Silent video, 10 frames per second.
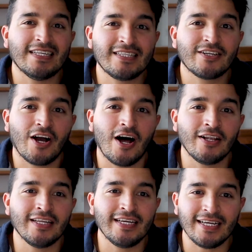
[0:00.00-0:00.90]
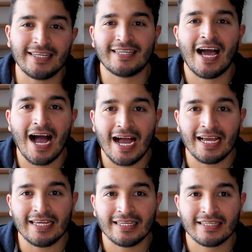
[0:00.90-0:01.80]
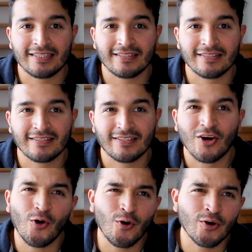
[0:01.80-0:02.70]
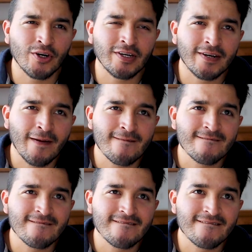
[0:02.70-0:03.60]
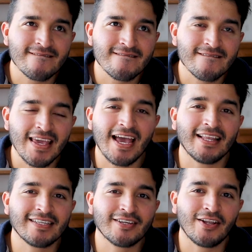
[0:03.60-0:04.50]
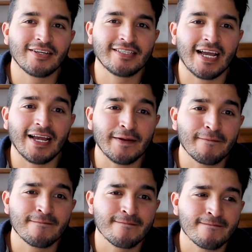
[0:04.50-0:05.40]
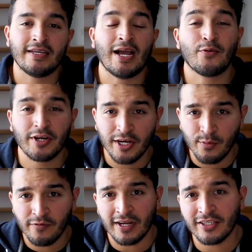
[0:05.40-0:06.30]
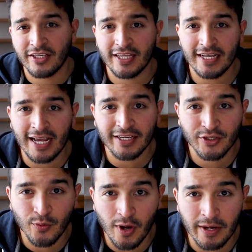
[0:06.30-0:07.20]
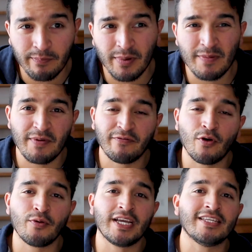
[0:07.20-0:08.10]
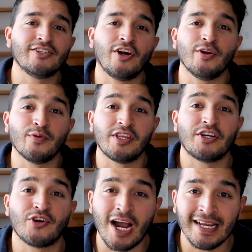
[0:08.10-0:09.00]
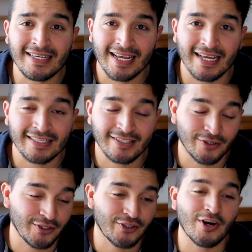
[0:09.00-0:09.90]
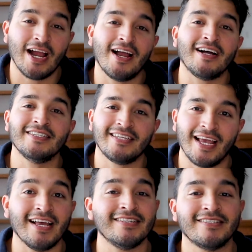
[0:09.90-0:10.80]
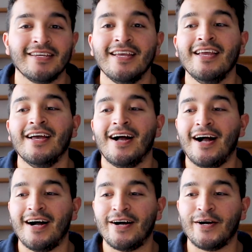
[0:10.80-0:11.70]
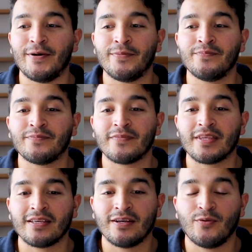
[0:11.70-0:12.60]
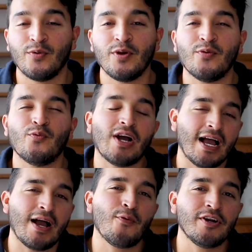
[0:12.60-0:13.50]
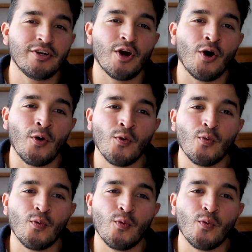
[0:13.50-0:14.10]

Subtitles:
let's call it a tie. Or yeah, let's call it a tie. Now we're gonna move on to the next one, but before we get started with the try-on test, I wanna know